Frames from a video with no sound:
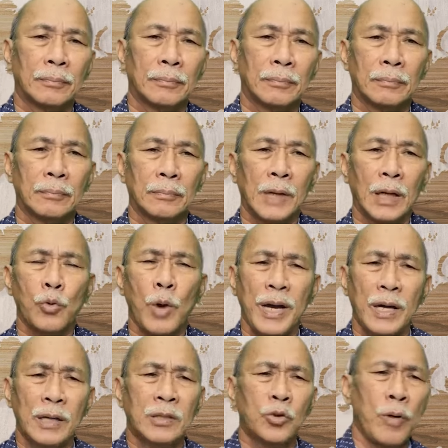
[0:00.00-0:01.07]
That's why
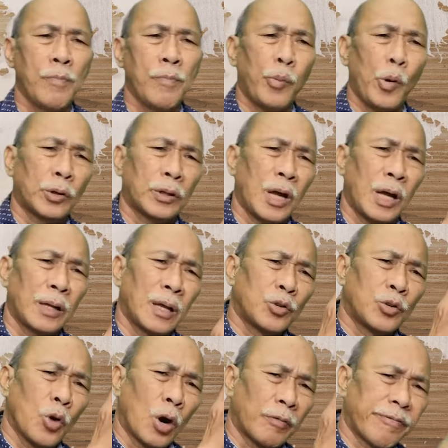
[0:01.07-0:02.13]
it's so important that
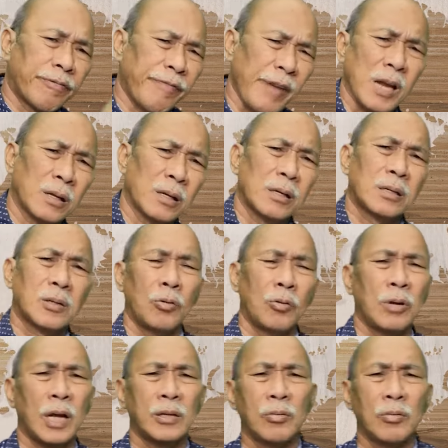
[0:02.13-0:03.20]
you are fit so
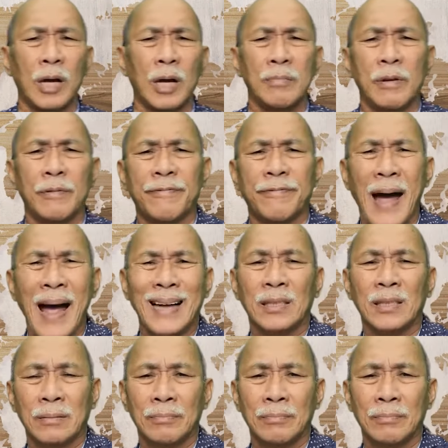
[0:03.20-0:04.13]
that you can be fast.